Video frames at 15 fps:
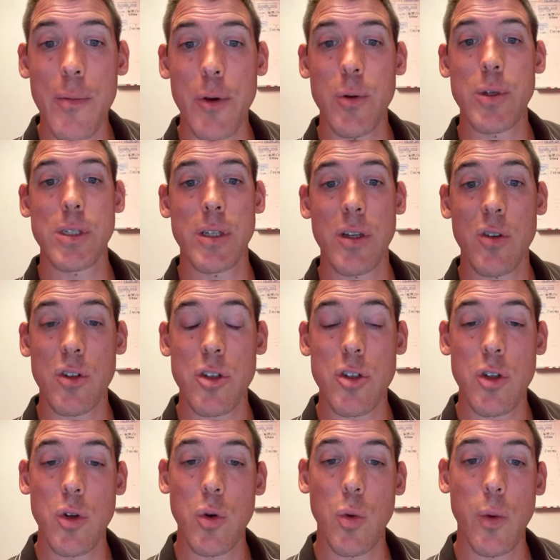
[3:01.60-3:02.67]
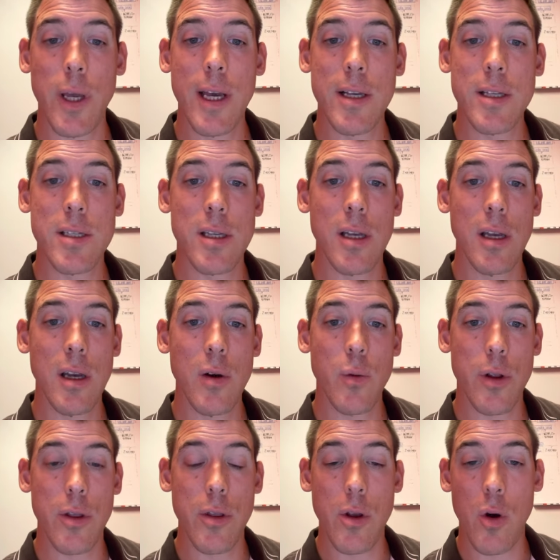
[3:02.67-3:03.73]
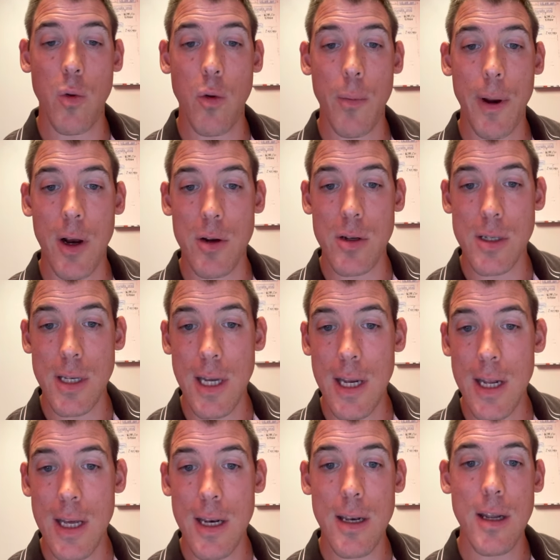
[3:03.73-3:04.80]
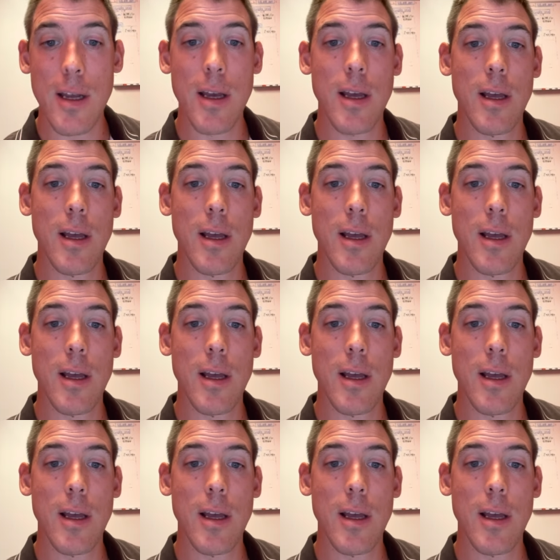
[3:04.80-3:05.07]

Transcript: you as little as 2 weeks with no repairs needed.